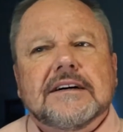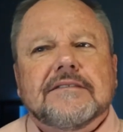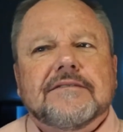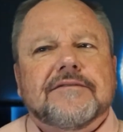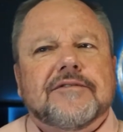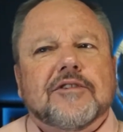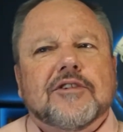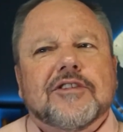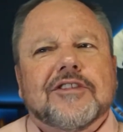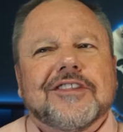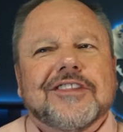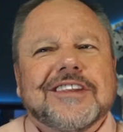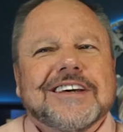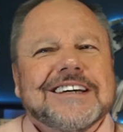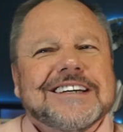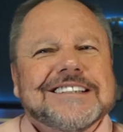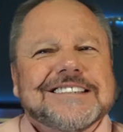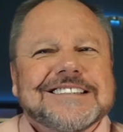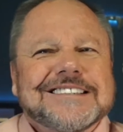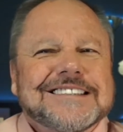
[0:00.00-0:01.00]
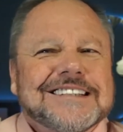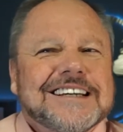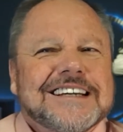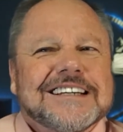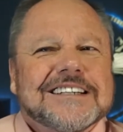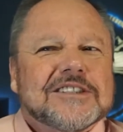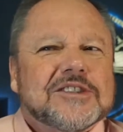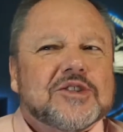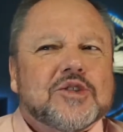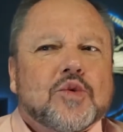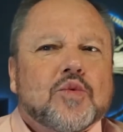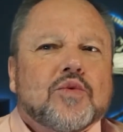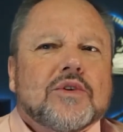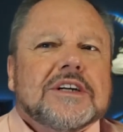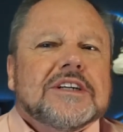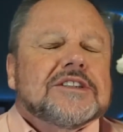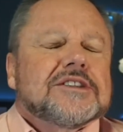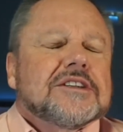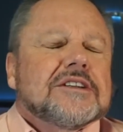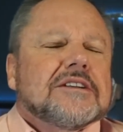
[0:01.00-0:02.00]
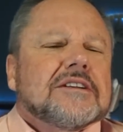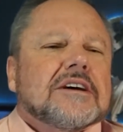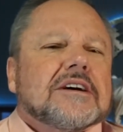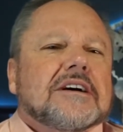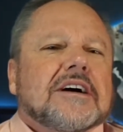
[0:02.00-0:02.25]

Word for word: For this is the reason the